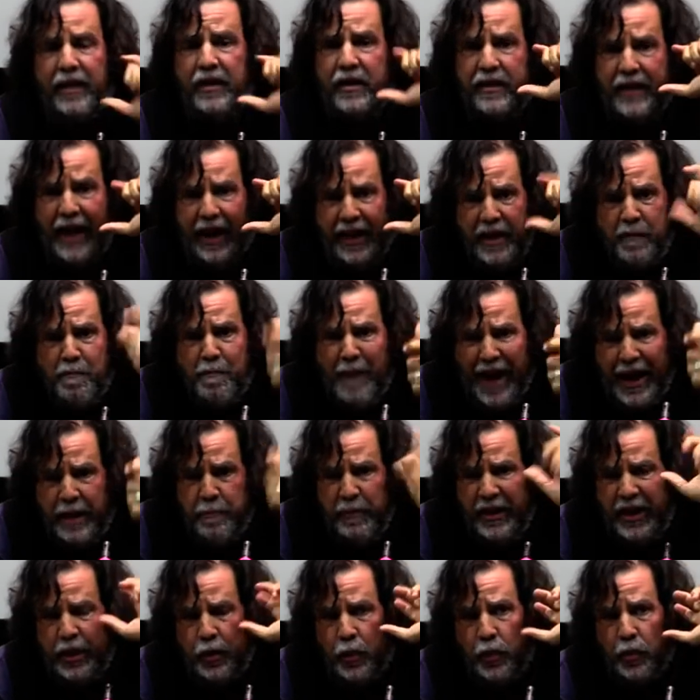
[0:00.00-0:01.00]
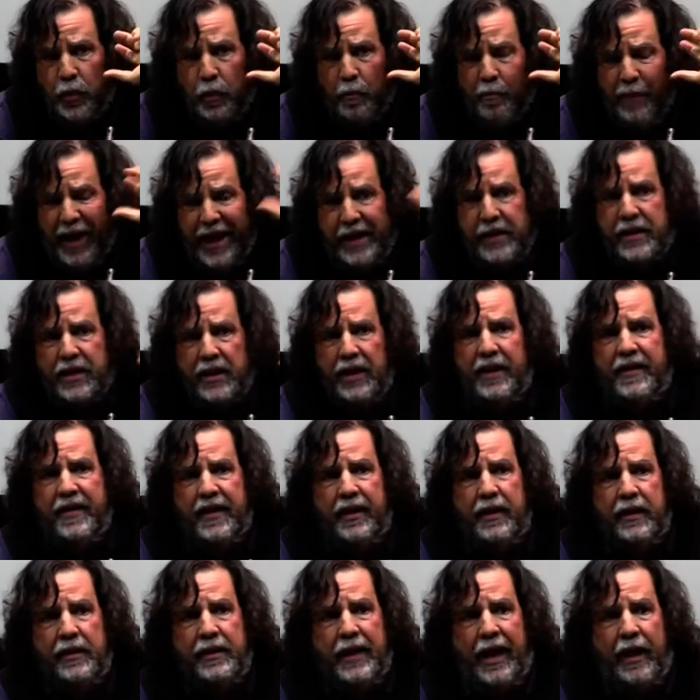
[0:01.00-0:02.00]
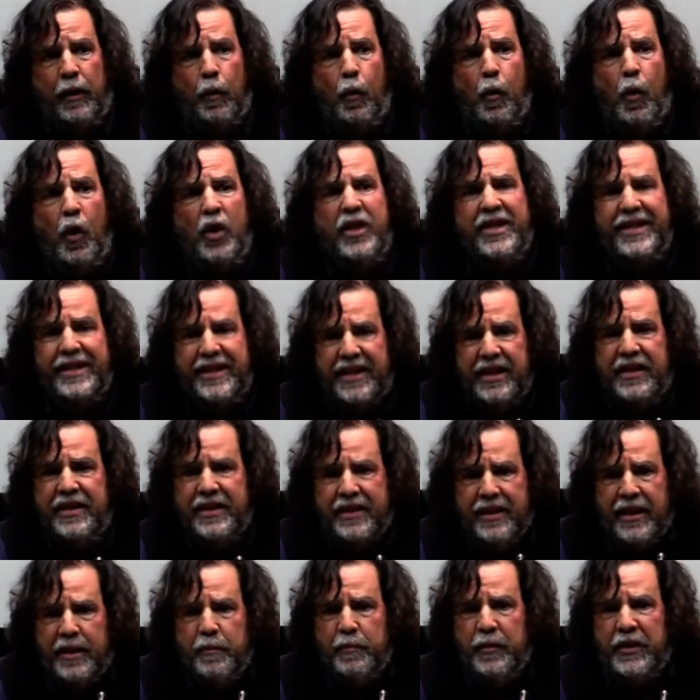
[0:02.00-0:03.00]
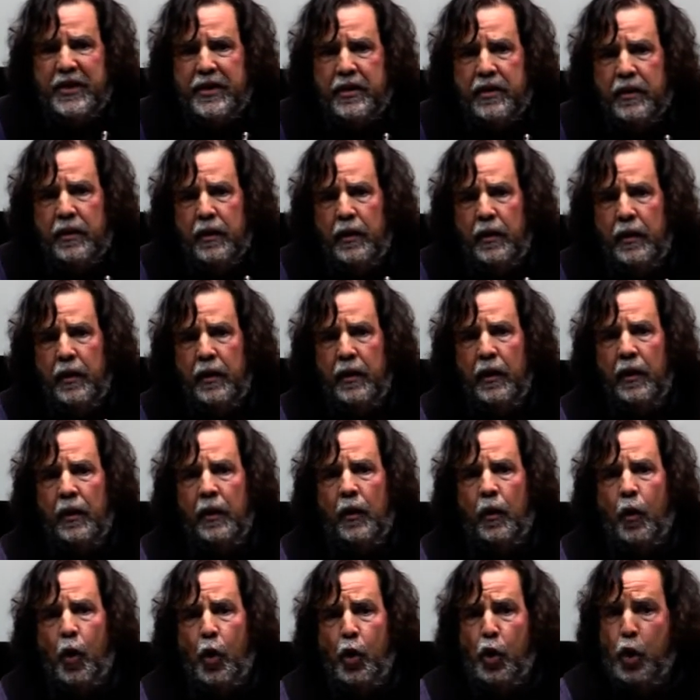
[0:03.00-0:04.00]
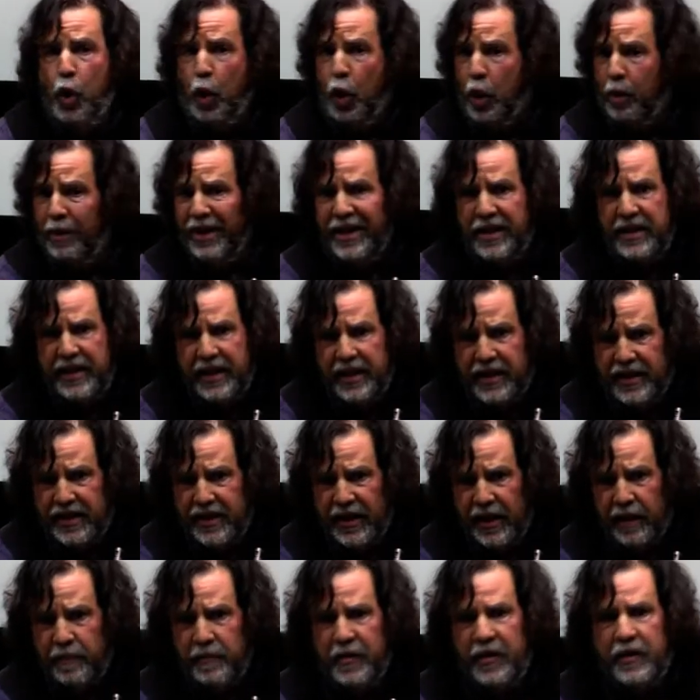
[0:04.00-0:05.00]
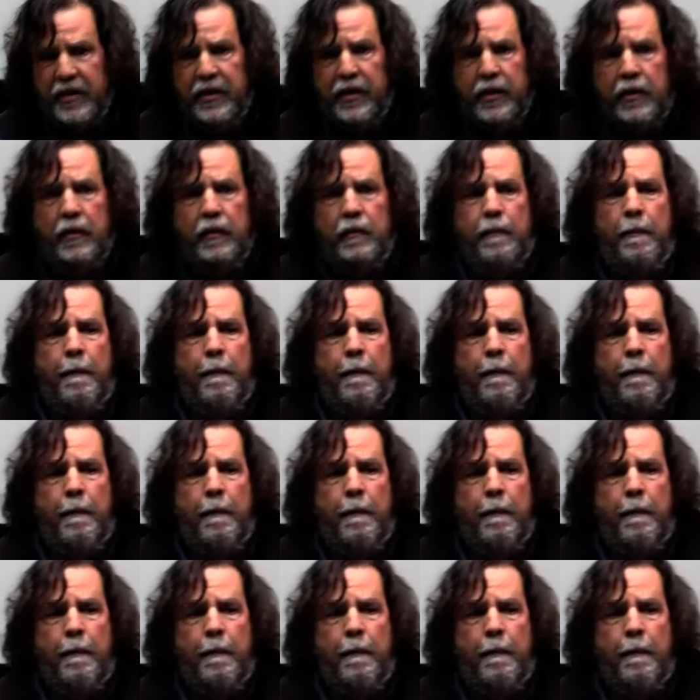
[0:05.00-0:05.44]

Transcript: that, that reminded me to basically think that world systems or global systems,